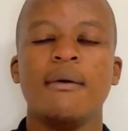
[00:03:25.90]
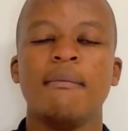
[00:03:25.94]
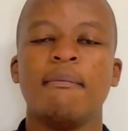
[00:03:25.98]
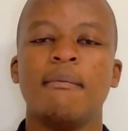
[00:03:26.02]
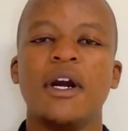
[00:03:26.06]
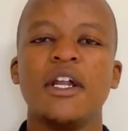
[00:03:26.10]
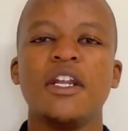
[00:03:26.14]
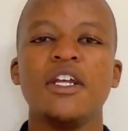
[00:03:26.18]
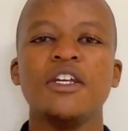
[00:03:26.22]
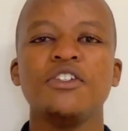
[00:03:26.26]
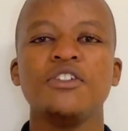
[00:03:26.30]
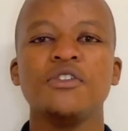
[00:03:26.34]

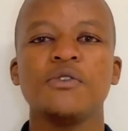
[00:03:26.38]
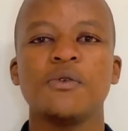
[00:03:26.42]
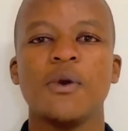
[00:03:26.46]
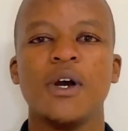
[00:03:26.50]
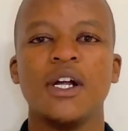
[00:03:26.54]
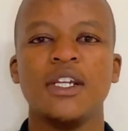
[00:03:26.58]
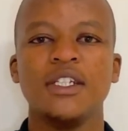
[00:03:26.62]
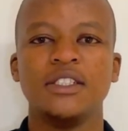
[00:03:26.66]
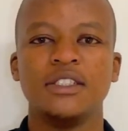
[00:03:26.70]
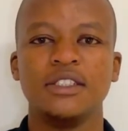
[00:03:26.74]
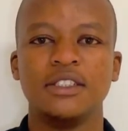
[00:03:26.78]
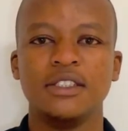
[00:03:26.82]
Managing
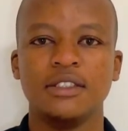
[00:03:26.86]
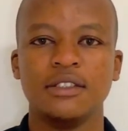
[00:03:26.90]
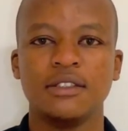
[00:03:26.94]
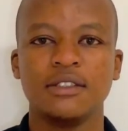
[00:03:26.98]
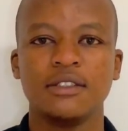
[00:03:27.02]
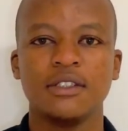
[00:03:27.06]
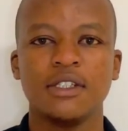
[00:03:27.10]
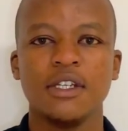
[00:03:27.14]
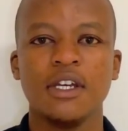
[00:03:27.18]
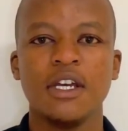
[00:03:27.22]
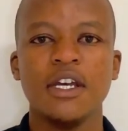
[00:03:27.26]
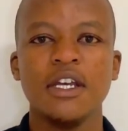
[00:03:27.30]
quality.
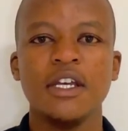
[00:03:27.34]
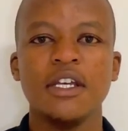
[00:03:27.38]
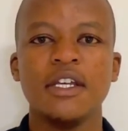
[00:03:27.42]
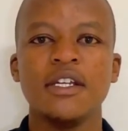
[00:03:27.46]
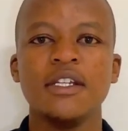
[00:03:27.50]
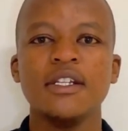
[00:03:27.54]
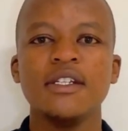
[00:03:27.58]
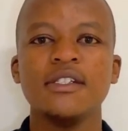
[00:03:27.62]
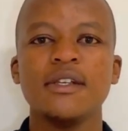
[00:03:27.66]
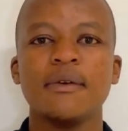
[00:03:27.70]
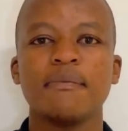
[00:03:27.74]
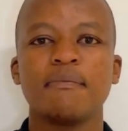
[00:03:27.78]

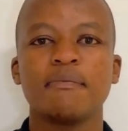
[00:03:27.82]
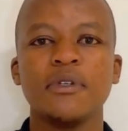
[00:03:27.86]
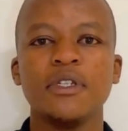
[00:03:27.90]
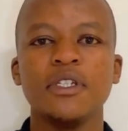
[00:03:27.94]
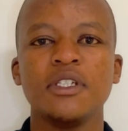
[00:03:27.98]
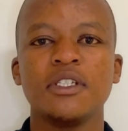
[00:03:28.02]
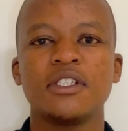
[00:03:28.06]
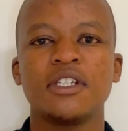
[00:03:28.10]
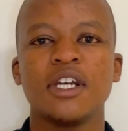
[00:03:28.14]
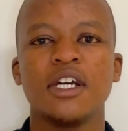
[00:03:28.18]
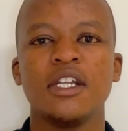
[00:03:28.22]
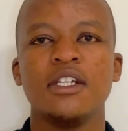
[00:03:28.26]
It is a
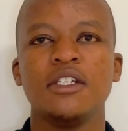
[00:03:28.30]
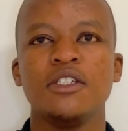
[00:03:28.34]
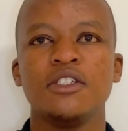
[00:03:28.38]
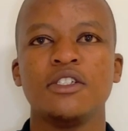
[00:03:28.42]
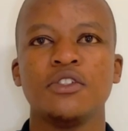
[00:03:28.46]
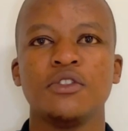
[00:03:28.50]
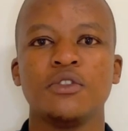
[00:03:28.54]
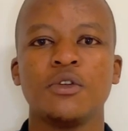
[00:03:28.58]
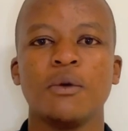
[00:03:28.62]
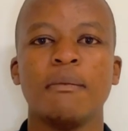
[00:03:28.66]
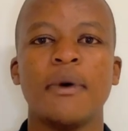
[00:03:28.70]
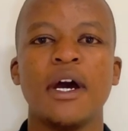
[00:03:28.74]
bit
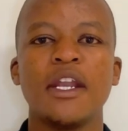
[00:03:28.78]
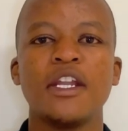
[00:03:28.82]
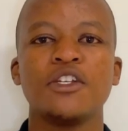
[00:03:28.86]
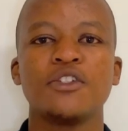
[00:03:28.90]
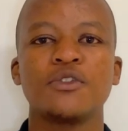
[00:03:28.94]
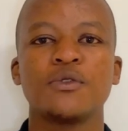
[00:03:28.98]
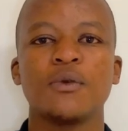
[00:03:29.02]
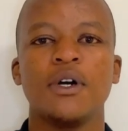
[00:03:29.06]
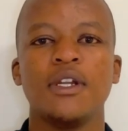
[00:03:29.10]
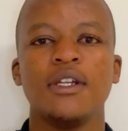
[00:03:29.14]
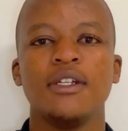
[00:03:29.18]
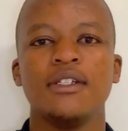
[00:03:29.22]
challenging to
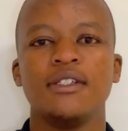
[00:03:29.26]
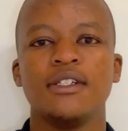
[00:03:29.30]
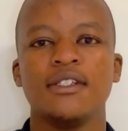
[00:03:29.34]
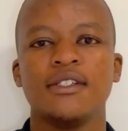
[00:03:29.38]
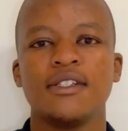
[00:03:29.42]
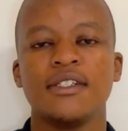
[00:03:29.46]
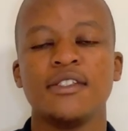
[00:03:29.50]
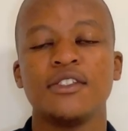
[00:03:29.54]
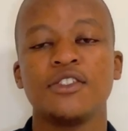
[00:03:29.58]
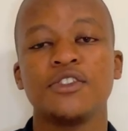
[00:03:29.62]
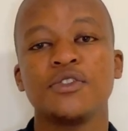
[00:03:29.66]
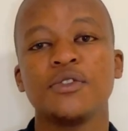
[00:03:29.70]
manage quality
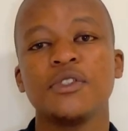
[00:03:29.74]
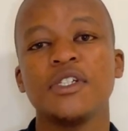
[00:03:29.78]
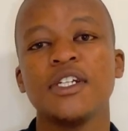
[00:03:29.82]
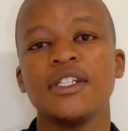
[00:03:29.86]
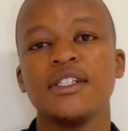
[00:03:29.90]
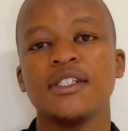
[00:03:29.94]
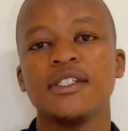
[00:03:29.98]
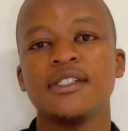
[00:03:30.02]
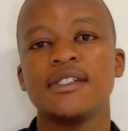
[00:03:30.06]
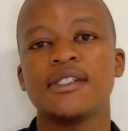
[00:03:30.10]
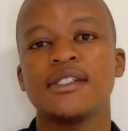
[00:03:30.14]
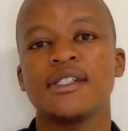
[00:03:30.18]
since
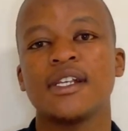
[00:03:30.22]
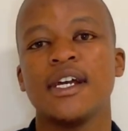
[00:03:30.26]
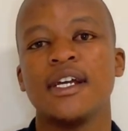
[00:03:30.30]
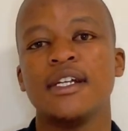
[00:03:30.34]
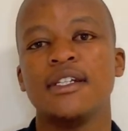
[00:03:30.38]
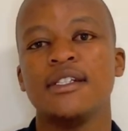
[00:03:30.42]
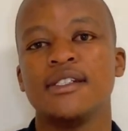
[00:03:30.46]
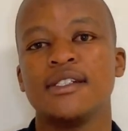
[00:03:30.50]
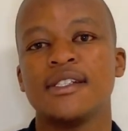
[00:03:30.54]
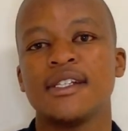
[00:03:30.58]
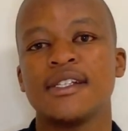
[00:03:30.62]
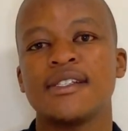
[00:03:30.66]
Student
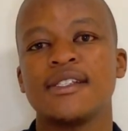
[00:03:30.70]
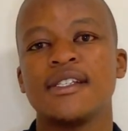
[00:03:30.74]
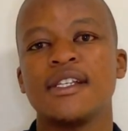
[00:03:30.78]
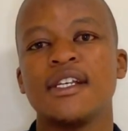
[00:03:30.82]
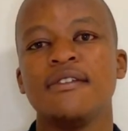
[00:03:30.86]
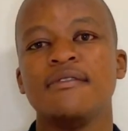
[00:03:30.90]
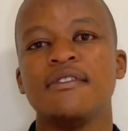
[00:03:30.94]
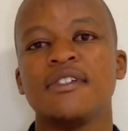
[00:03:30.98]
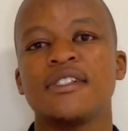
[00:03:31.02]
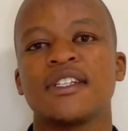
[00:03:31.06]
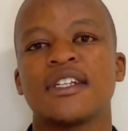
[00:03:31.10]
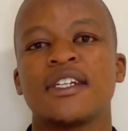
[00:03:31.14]
Insights is a
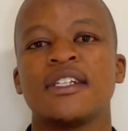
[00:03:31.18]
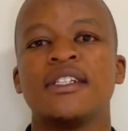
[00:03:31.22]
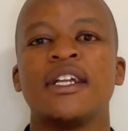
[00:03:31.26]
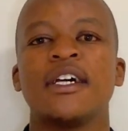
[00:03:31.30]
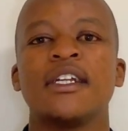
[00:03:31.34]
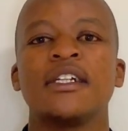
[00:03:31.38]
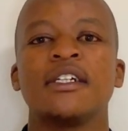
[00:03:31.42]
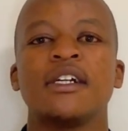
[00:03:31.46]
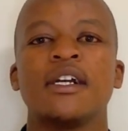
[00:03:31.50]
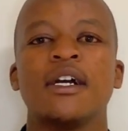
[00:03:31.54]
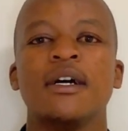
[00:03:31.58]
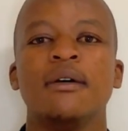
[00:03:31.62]
service
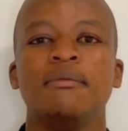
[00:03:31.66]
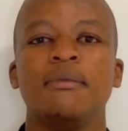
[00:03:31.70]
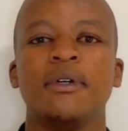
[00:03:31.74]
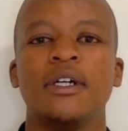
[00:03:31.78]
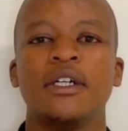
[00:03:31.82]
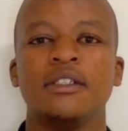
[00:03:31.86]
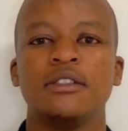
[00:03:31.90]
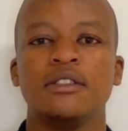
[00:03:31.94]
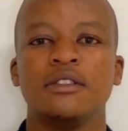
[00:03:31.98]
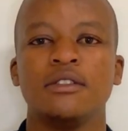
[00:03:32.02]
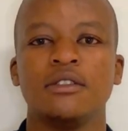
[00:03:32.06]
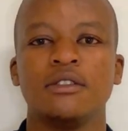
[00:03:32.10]
rendering
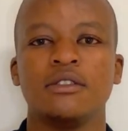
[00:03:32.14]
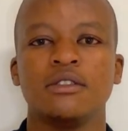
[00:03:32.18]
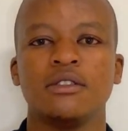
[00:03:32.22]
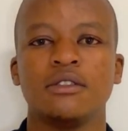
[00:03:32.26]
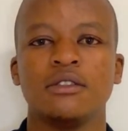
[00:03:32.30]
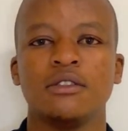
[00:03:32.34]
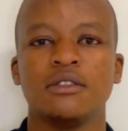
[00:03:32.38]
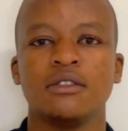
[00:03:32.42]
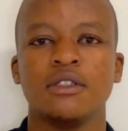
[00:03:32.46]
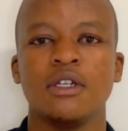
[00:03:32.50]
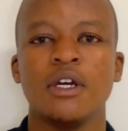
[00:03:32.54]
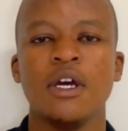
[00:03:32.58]
company.
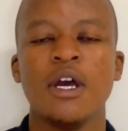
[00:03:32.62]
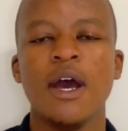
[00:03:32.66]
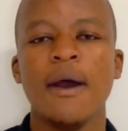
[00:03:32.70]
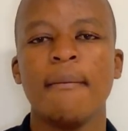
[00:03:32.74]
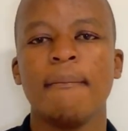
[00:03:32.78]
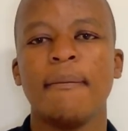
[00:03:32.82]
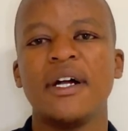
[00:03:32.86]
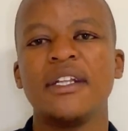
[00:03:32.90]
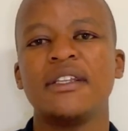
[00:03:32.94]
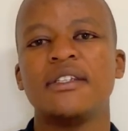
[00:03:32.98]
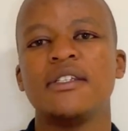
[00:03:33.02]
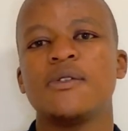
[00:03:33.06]

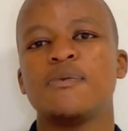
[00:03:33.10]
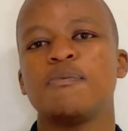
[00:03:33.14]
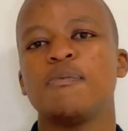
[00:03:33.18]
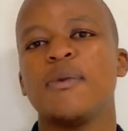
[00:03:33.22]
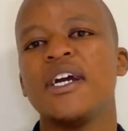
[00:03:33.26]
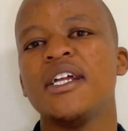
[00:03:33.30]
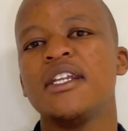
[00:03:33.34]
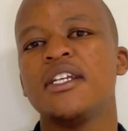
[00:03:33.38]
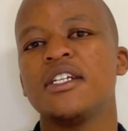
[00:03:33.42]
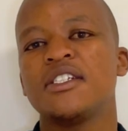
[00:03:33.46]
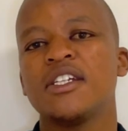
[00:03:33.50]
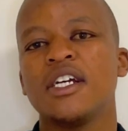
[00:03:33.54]
But
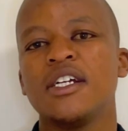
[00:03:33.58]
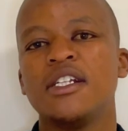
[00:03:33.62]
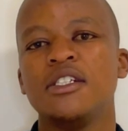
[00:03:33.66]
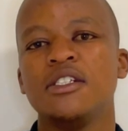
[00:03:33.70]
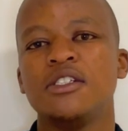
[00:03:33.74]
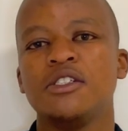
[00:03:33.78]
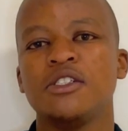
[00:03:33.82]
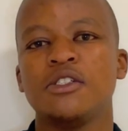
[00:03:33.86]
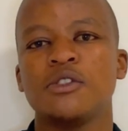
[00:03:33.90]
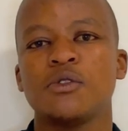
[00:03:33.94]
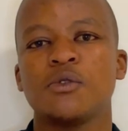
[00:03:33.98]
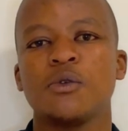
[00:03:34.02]
despite the
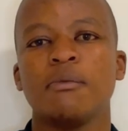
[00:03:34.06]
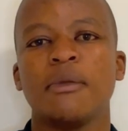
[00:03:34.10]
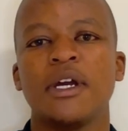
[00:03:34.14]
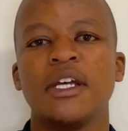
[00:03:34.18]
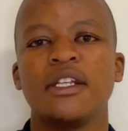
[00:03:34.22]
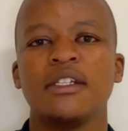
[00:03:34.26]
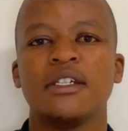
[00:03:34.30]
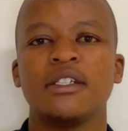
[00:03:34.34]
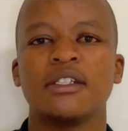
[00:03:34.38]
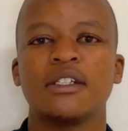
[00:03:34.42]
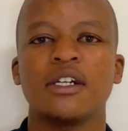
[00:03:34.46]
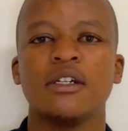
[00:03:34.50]
challenges we
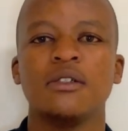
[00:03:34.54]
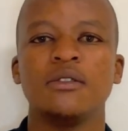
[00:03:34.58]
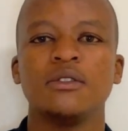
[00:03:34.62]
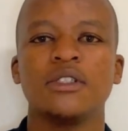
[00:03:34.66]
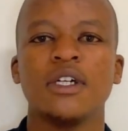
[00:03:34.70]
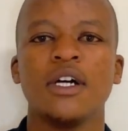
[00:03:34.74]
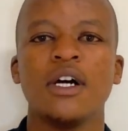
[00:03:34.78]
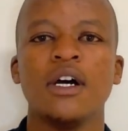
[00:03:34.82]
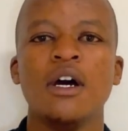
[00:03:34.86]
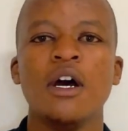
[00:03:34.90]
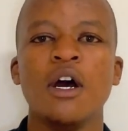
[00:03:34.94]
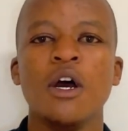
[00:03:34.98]
might
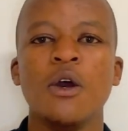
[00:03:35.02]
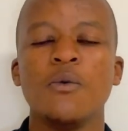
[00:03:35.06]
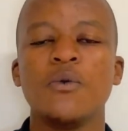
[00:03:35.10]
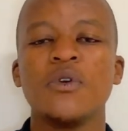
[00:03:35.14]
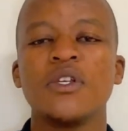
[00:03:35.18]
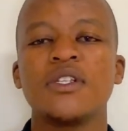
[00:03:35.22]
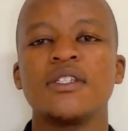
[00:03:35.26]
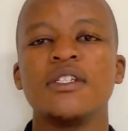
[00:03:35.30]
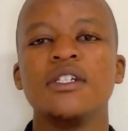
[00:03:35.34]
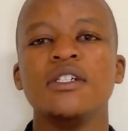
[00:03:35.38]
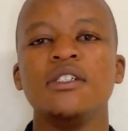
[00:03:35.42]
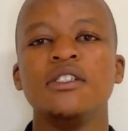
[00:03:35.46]
encounter,
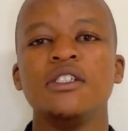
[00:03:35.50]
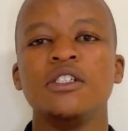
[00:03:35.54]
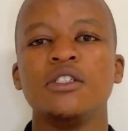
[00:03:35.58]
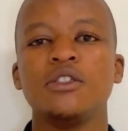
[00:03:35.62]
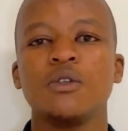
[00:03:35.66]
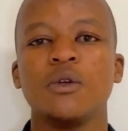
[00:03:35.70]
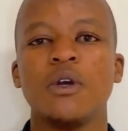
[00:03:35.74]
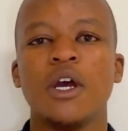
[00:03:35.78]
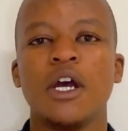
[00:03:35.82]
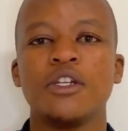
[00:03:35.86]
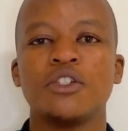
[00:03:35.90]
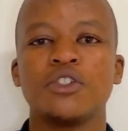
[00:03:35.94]
we still need
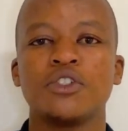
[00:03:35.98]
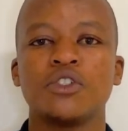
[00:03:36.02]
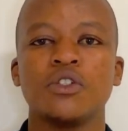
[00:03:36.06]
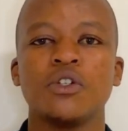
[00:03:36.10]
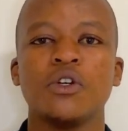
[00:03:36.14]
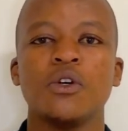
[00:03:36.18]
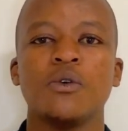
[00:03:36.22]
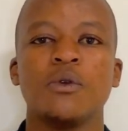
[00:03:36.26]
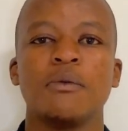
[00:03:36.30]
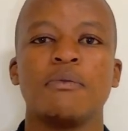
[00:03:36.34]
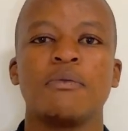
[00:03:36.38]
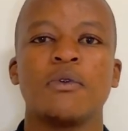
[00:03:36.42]
to
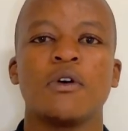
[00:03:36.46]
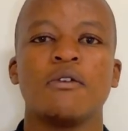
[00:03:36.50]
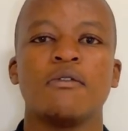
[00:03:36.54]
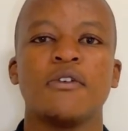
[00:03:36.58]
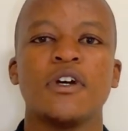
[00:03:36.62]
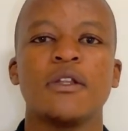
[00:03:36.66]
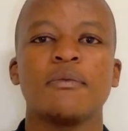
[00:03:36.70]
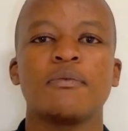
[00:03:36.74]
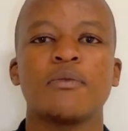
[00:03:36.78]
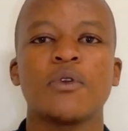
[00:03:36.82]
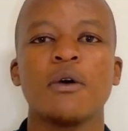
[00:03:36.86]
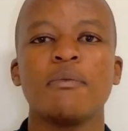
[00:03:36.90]
ensure we
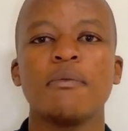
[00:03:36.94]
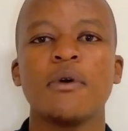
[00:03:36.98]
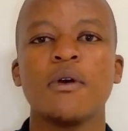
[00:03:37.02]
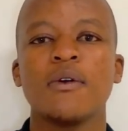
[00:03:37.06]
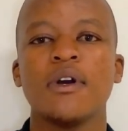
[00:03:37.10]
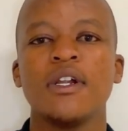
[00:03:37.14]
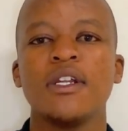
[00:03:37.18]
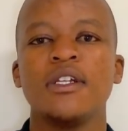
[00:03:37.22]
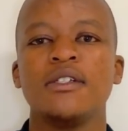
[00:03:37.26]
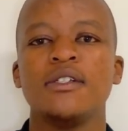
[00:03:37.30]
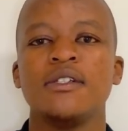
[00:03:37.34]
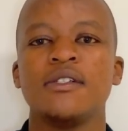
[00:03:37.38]
provide proper
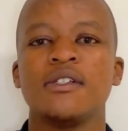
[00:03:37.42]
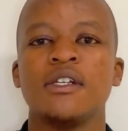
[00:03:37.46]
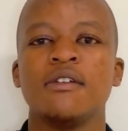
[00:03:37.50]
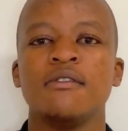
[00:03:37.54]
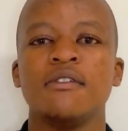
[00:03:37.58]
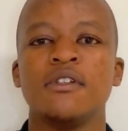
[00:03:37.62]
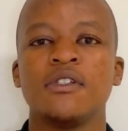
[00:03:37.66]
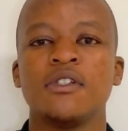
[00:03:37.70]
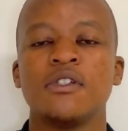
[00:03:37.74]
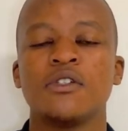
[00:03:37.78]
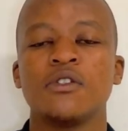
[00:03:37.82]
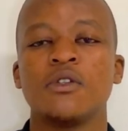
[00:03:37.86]
quality
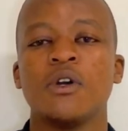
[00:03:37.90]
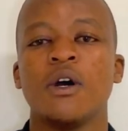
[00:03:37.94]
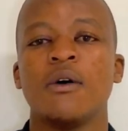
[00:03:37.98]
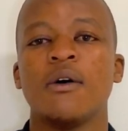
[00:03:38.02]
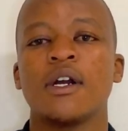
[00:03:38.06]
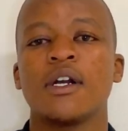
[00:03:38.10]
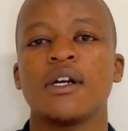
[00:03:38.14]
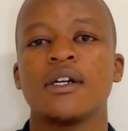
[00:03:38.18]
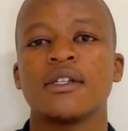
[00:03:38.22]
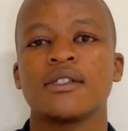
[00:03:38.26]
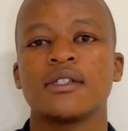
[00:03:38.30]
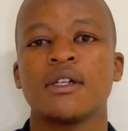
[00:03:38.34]
services to
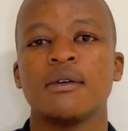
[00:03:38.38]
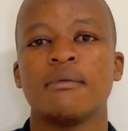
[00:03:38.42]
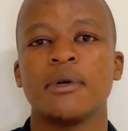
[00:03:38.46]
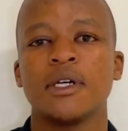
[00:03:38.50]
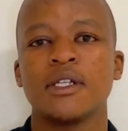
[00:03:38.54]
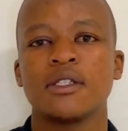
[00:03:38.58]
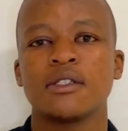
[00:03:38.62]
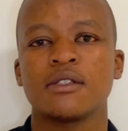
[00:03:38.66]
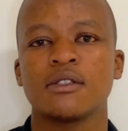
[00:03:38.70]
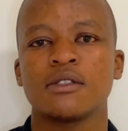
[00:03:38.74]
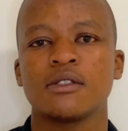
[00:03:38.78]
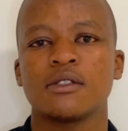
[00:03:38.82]
our
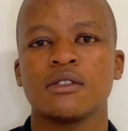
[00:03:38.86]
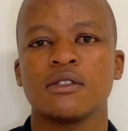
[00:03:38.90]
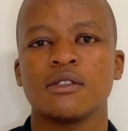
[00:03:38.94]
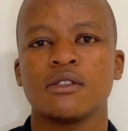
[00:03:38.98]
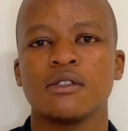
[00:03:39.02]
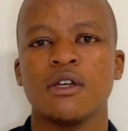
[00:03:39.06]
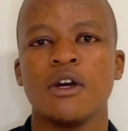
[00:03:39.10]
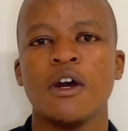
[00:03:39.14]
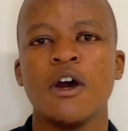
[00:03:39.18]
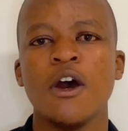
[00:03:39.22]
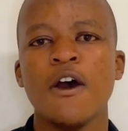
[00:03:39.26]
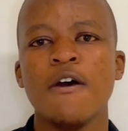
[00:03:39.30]
customers.
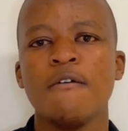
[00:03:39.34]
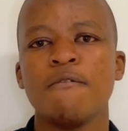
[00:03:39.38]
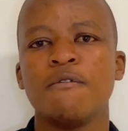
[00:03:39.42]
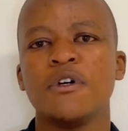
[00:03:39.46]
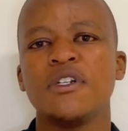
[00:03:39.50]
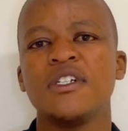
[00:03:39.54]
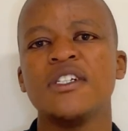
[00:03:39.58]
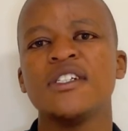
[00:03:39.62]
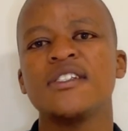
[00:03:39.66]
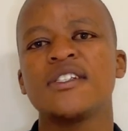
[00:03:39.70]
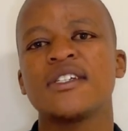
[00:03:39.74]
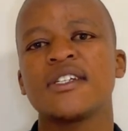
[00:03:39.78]

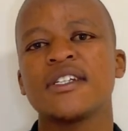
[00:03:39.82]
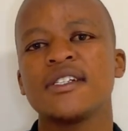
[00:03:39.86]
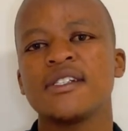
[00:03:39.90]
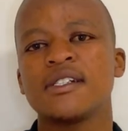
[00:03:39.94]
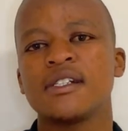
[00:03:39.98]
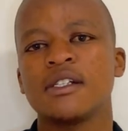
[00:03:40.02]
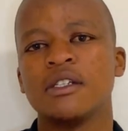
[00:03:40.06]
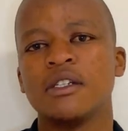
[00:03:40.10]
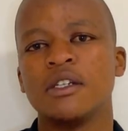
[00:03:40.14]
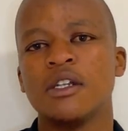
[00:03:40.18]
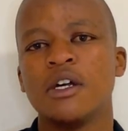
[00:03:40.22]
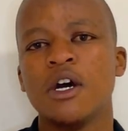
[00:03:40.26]
For this
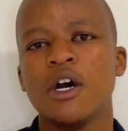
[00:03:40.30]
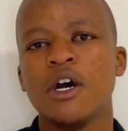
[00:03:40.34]
reason,